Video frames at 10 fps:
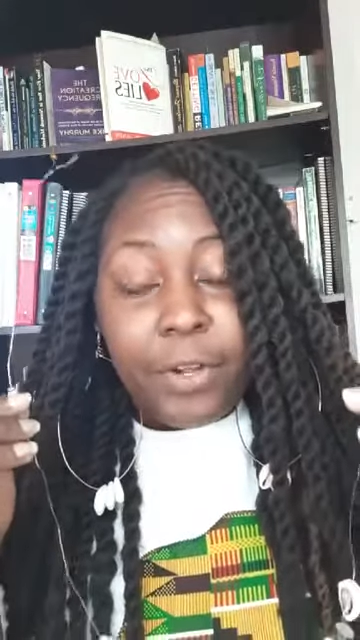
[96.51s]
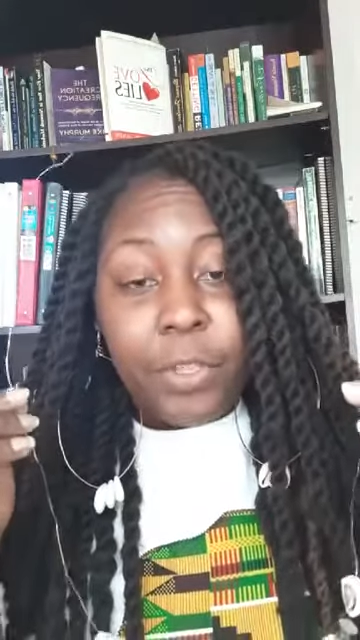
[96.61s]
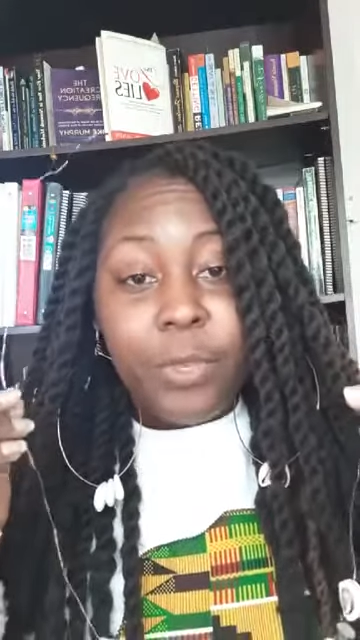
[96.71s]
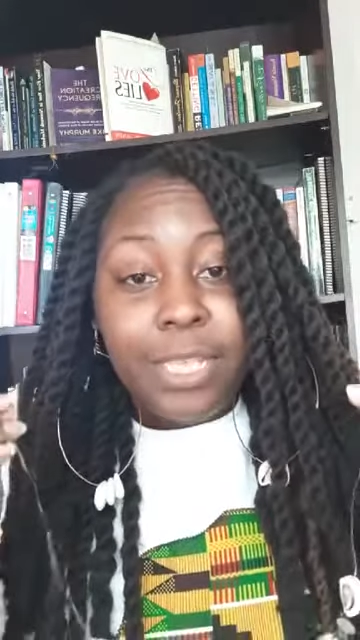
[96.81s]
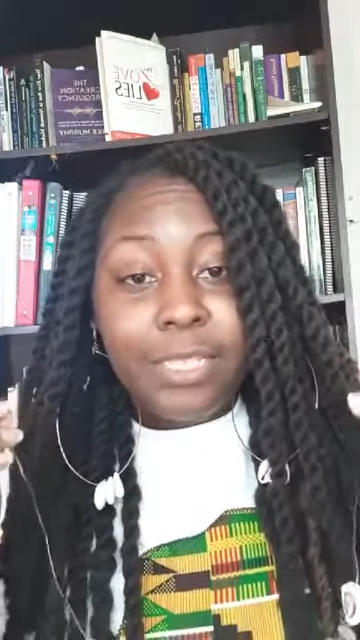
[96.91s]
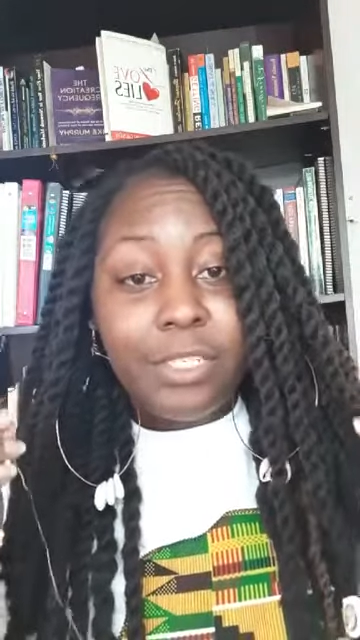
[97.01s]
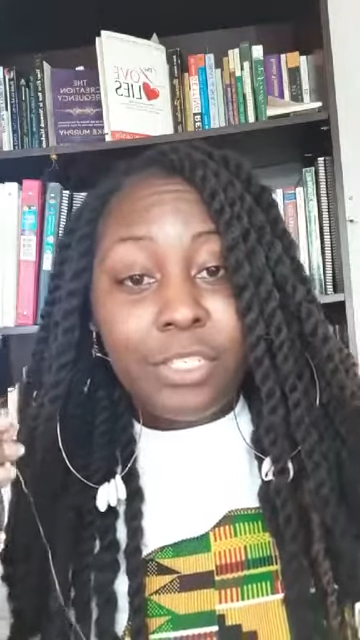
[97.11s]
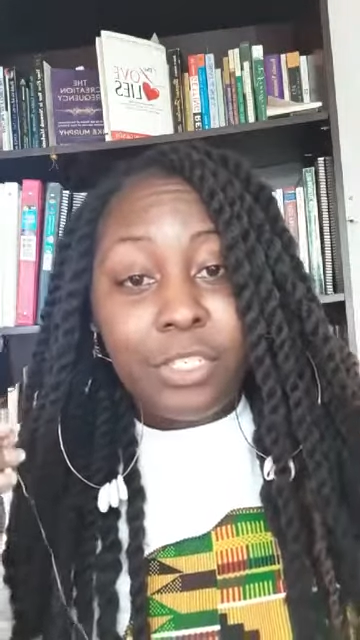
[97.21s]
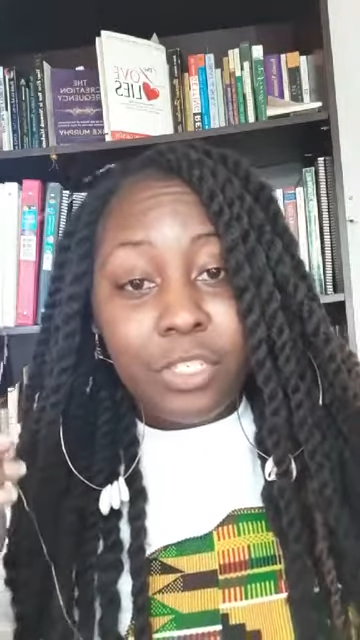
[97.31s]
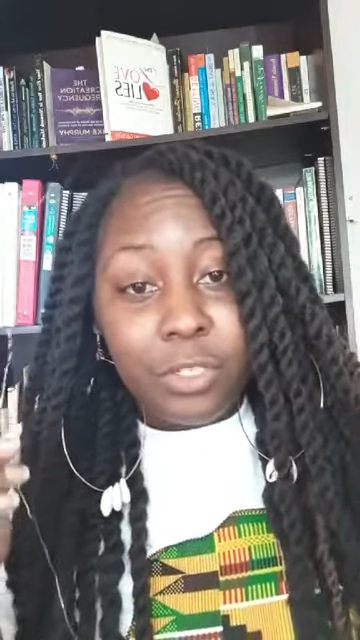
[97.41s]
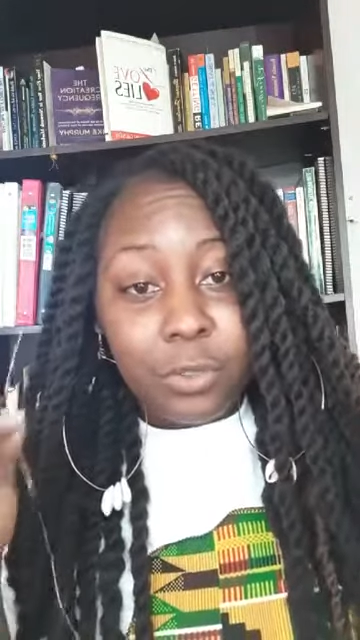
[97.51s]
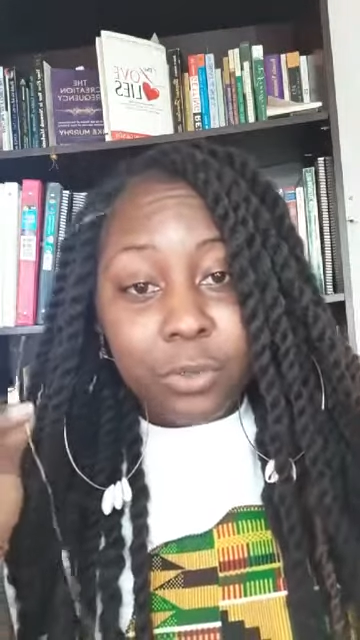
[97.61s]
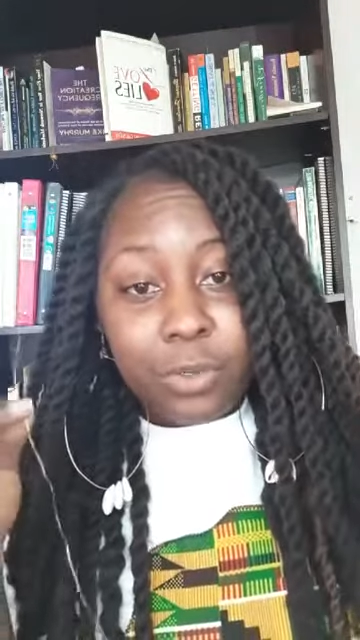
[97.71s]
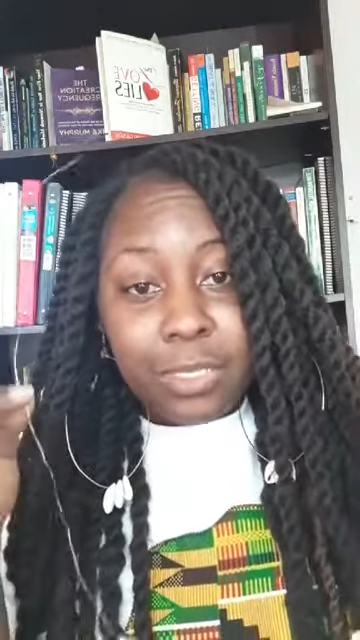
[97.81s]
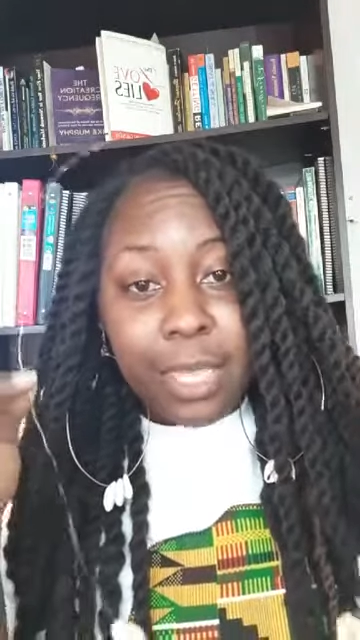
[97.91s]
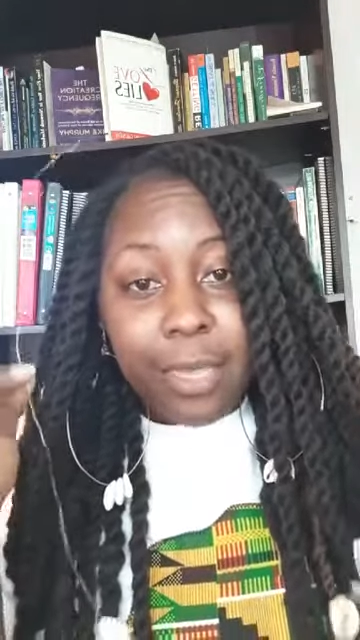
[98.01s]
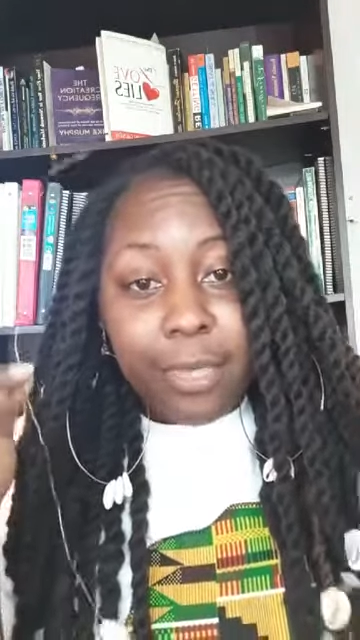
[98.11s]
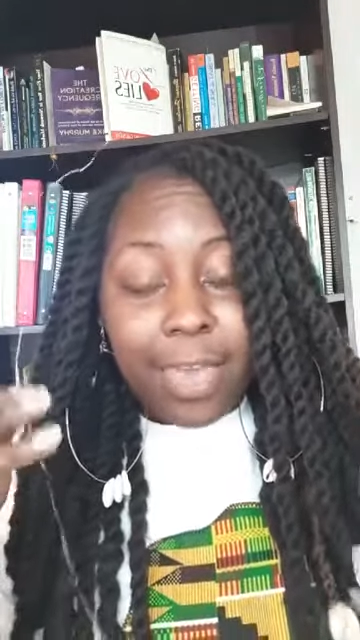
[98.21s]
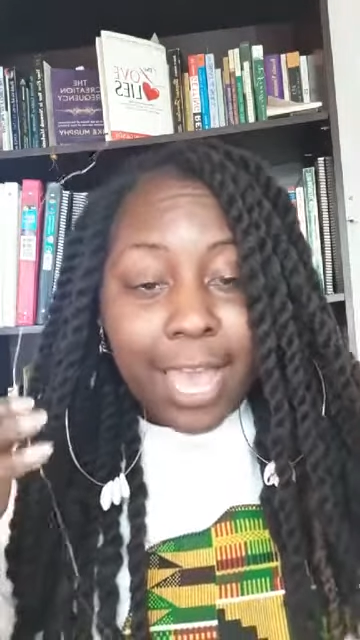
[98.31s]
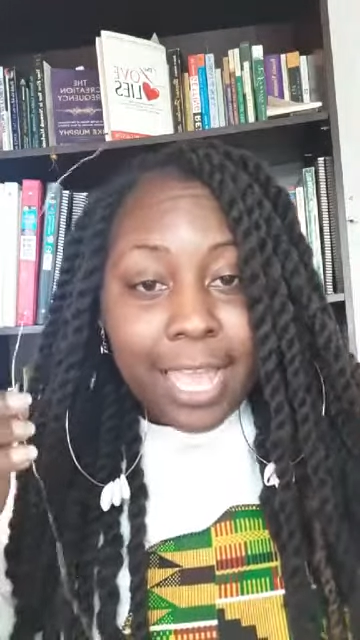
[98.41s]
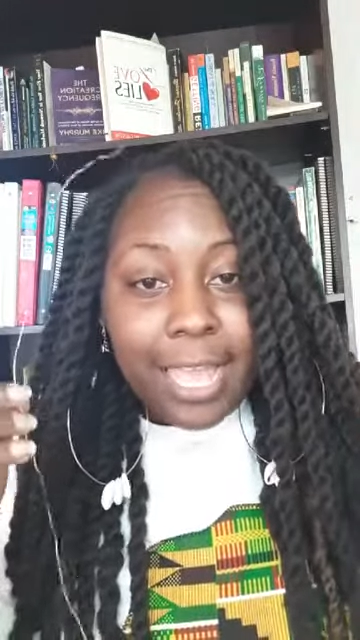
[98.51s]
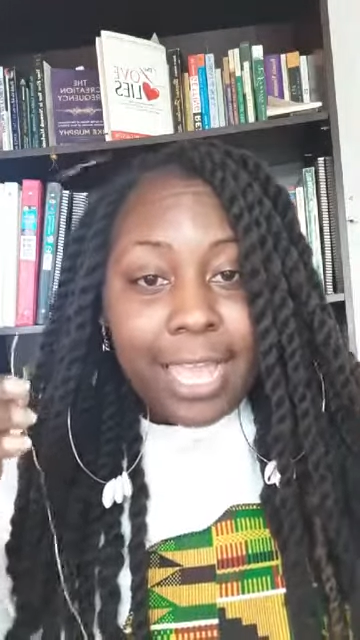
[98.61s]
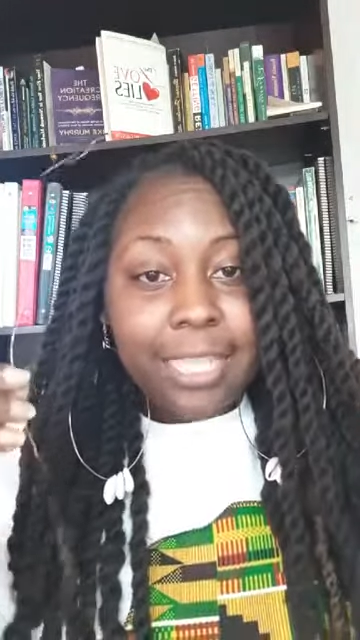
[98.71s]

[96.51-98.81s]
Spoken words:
You get to just choose that.